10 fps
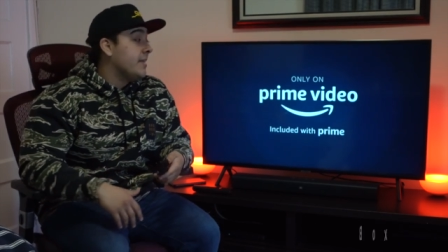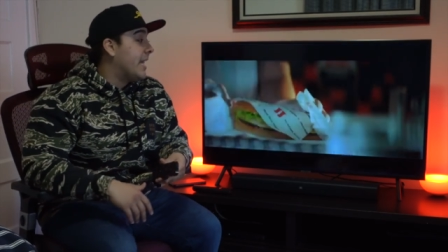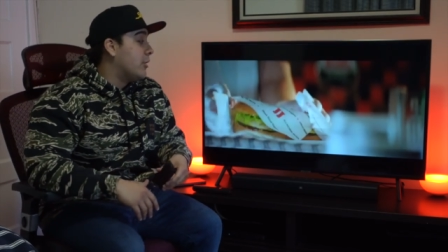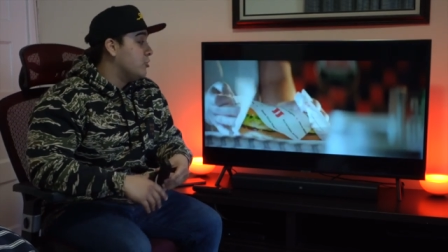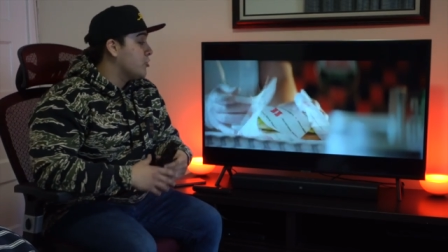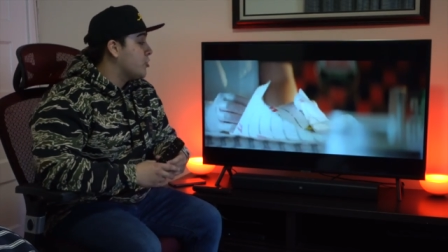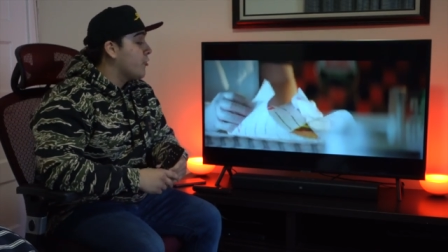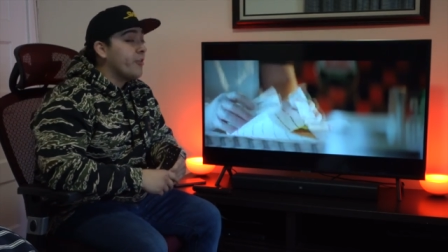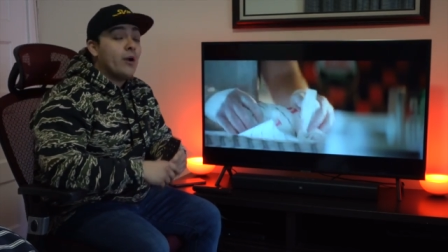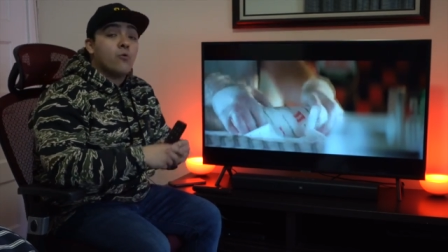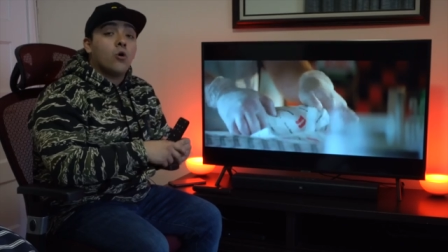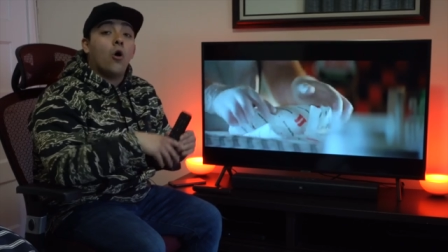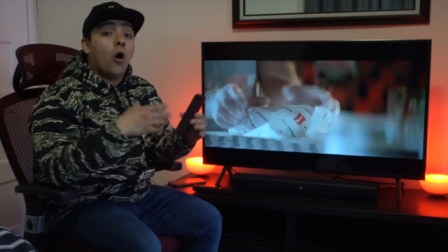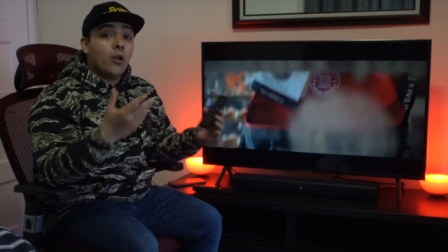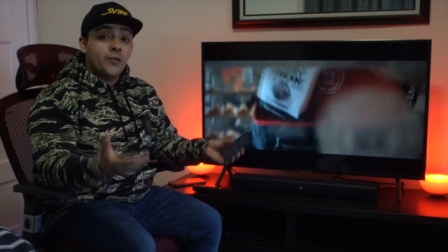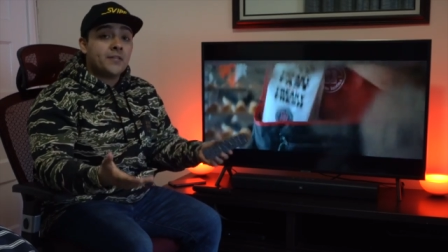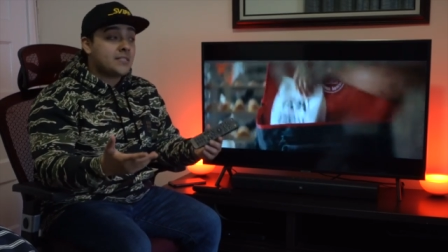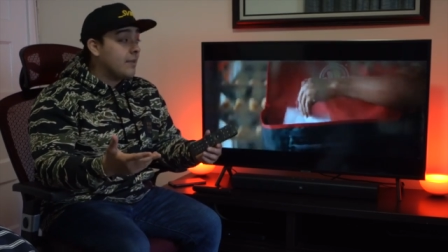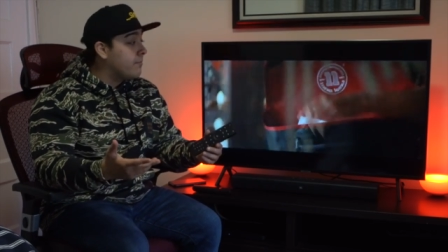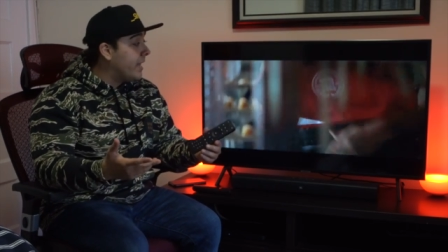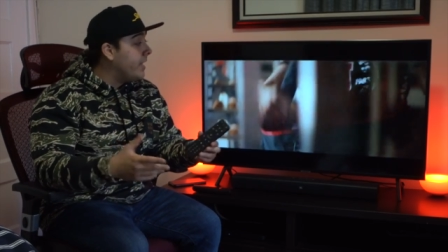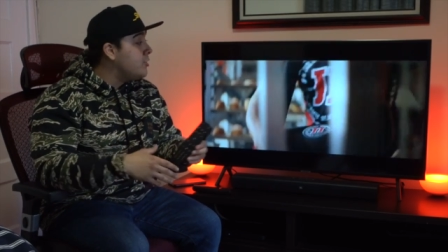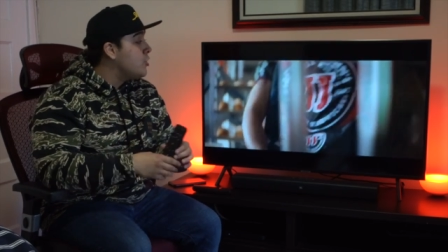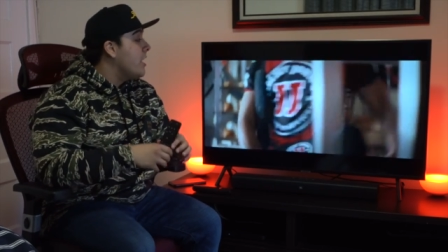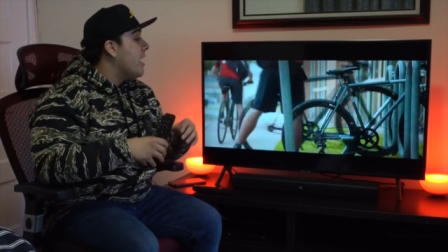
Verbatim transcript: Now, just so that we're all on the same page,